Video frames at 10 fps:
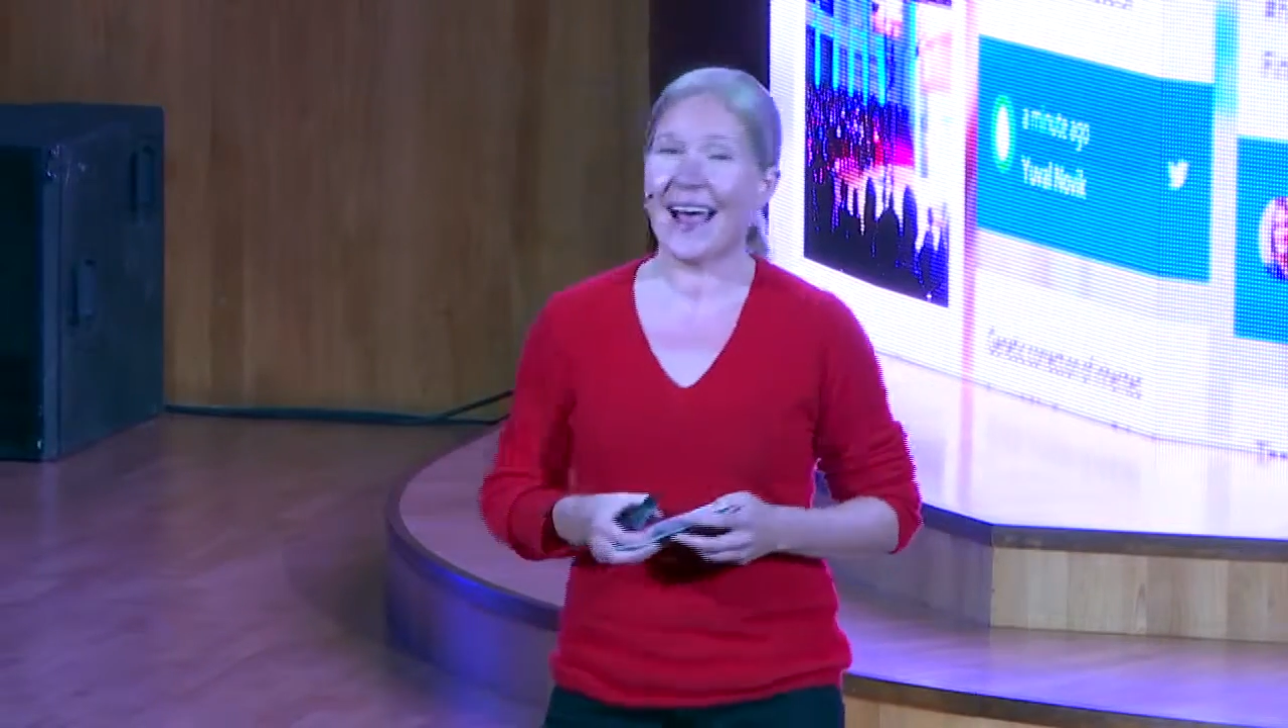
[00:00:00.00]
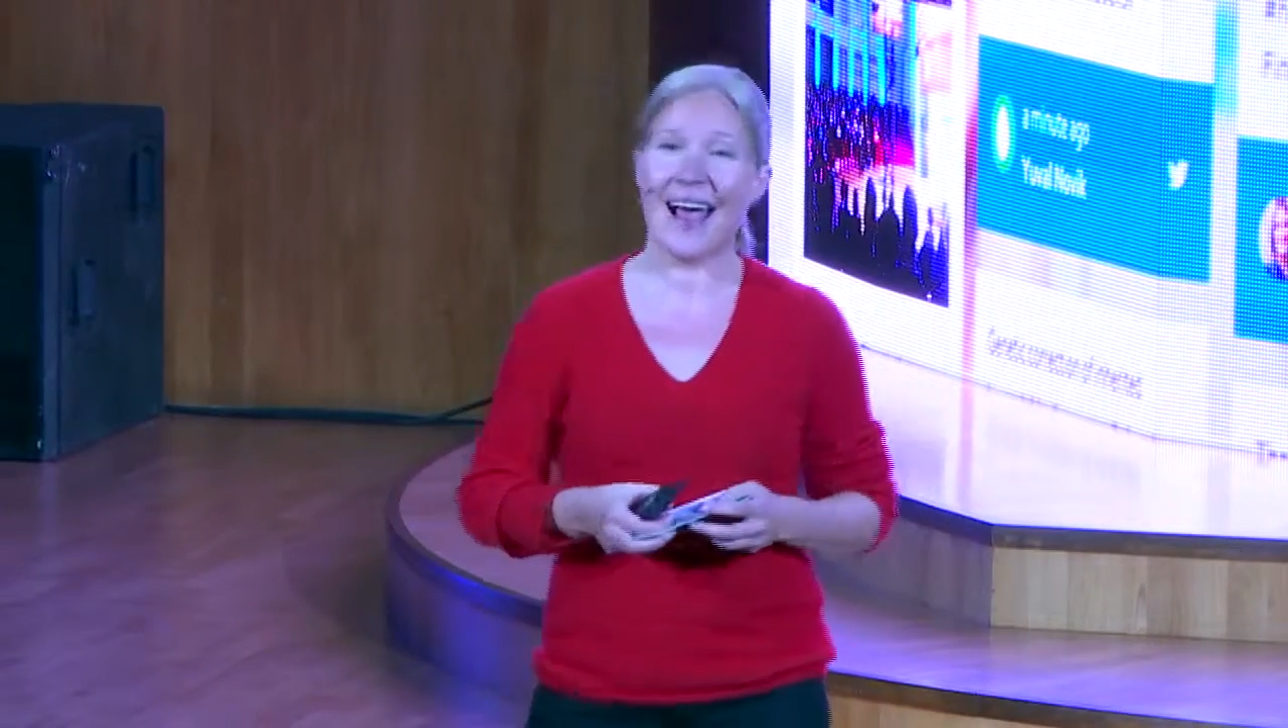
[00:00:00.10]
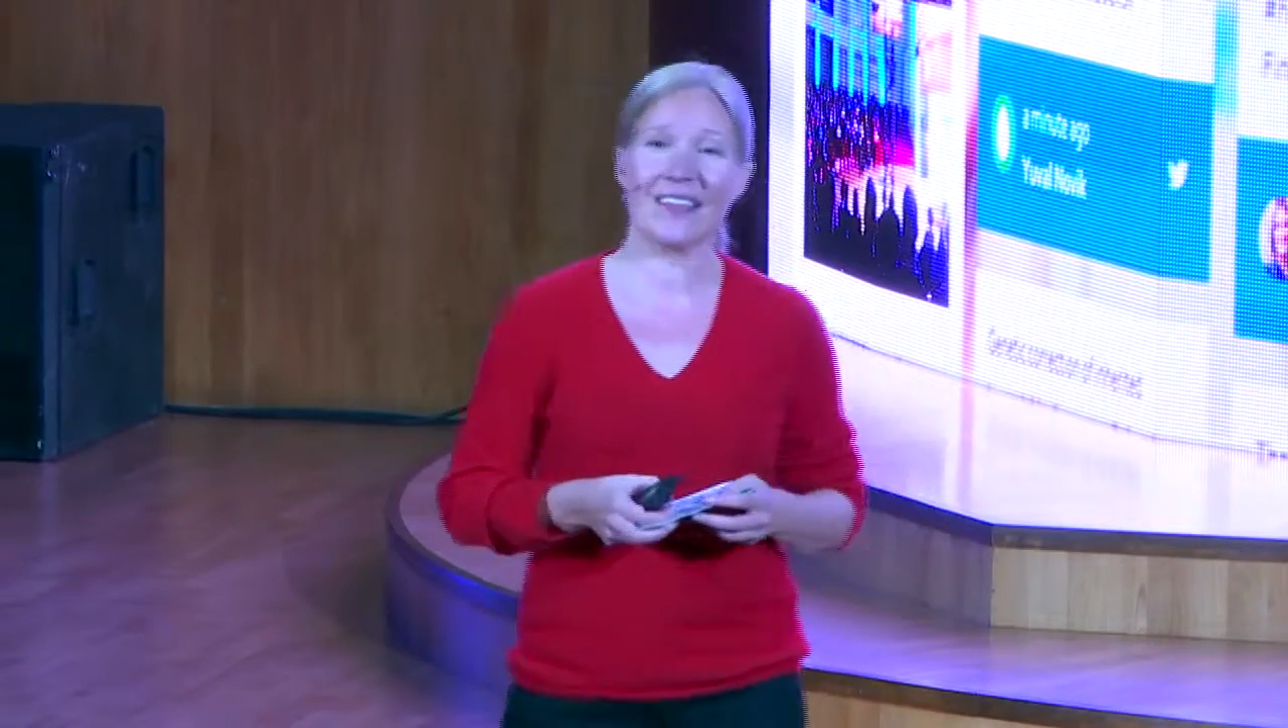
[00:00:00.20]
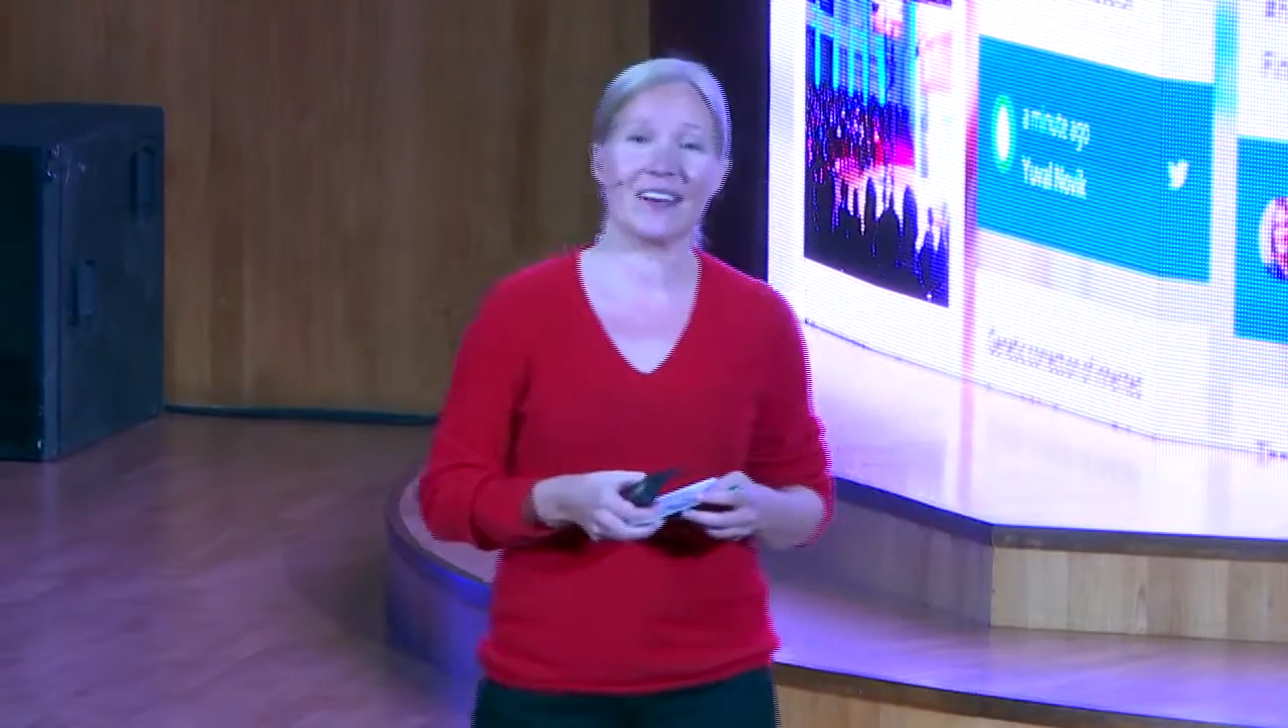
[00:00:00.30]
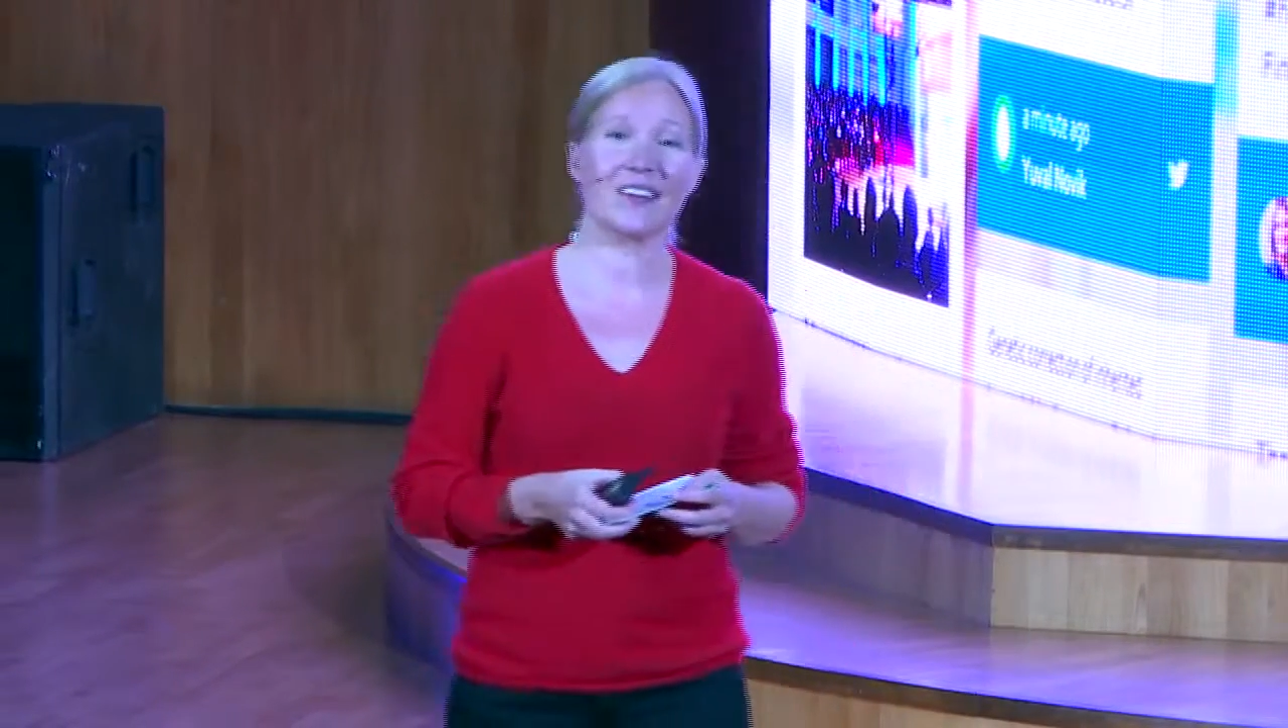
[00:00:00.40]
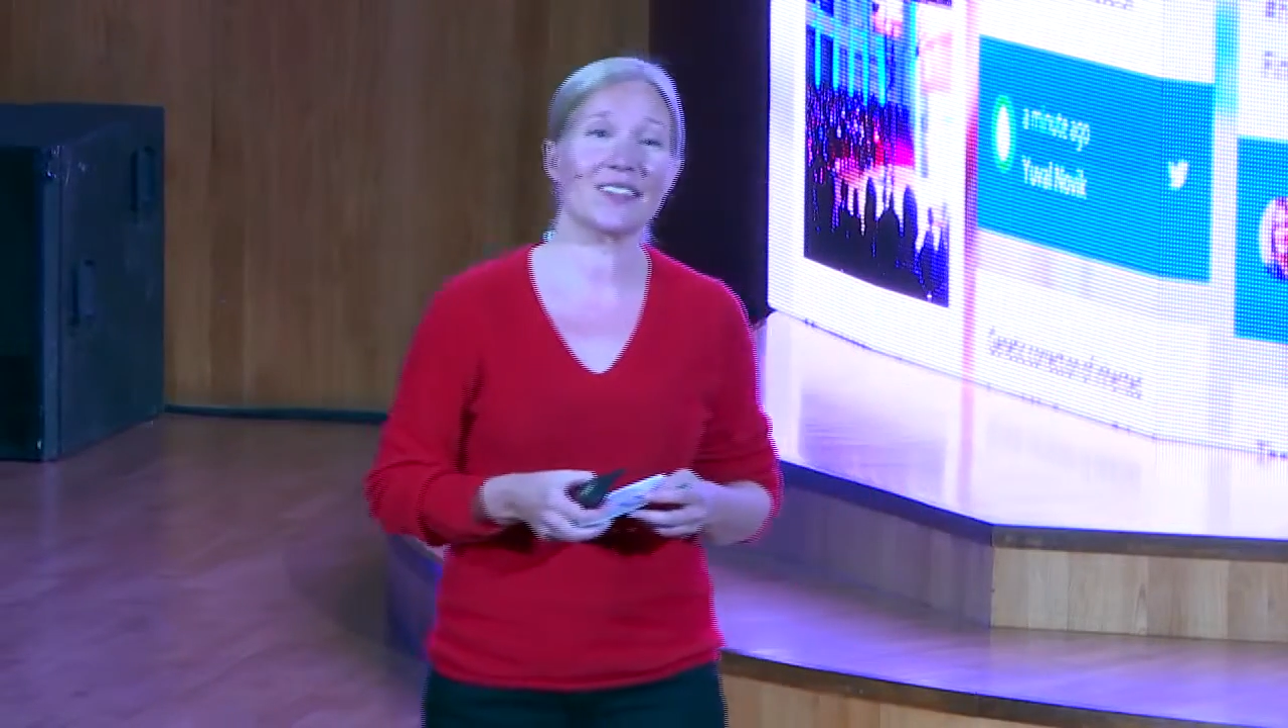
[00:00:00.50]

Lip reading: And there are